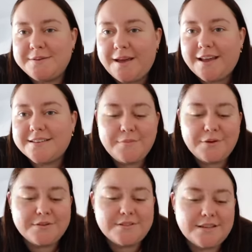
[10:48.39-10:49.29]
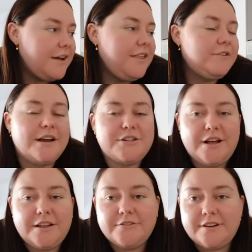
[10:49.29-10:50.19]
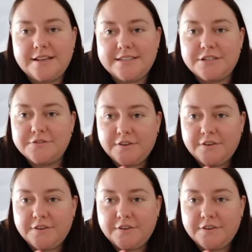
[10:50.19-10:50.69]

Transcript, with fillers: Max because I feel like Rachel had the realization